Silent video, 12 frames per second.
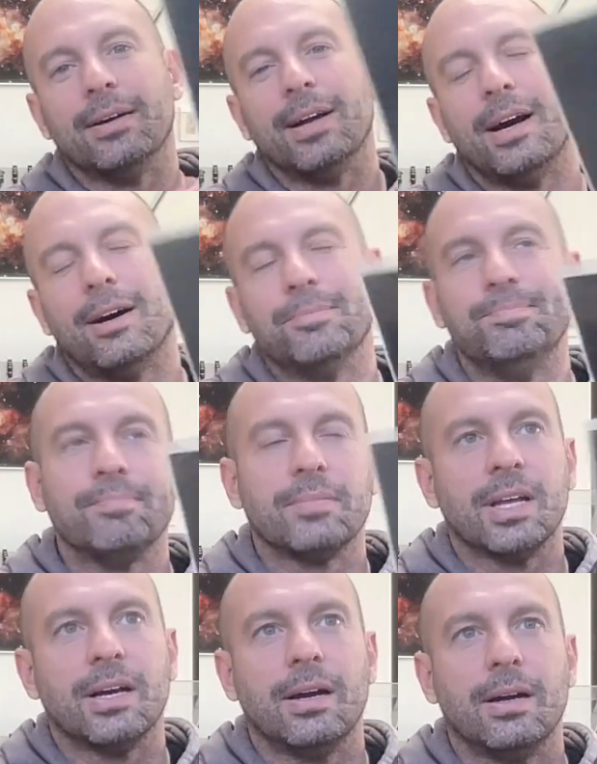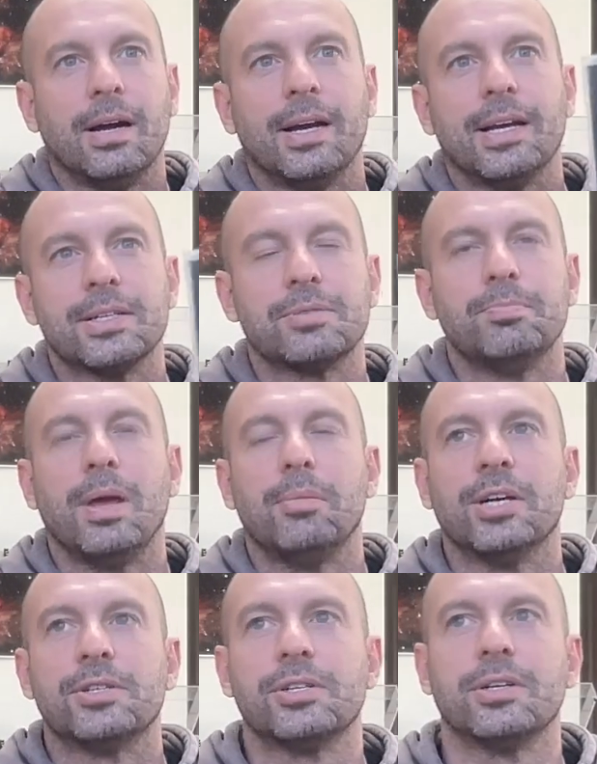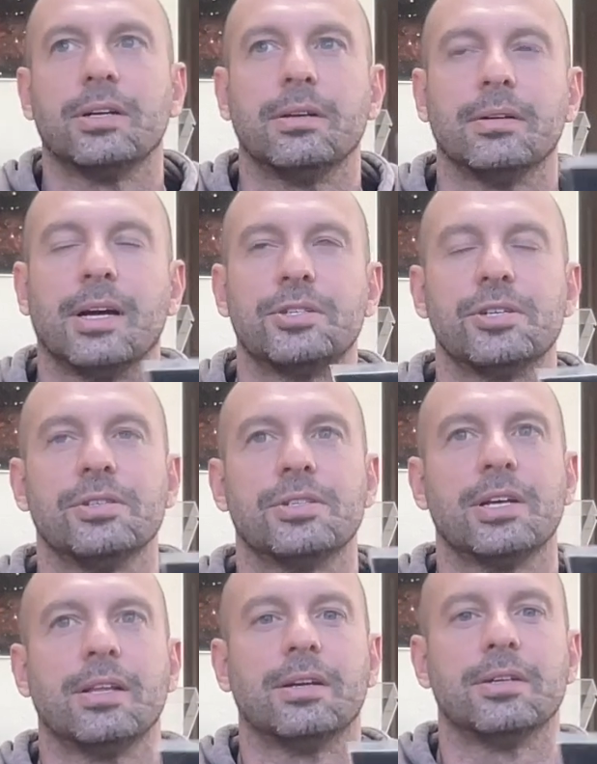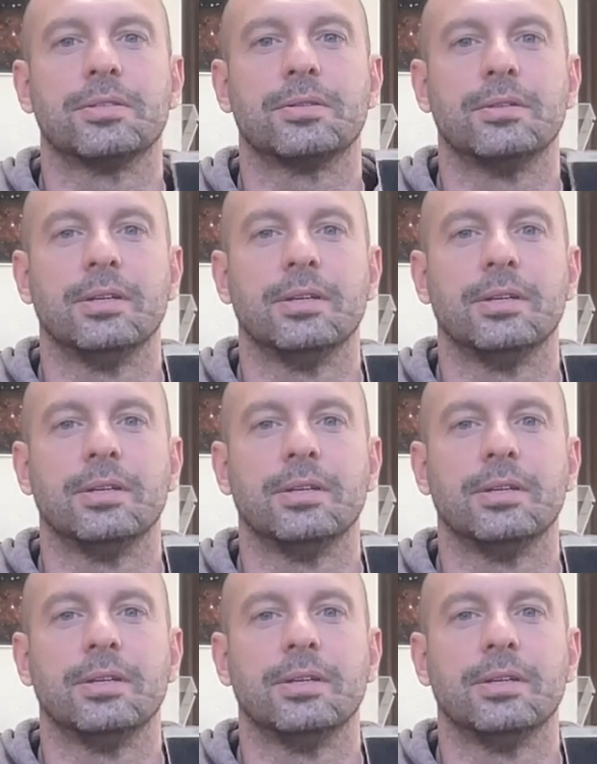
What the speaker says: Now, I guess maybe I shouldn't say that it's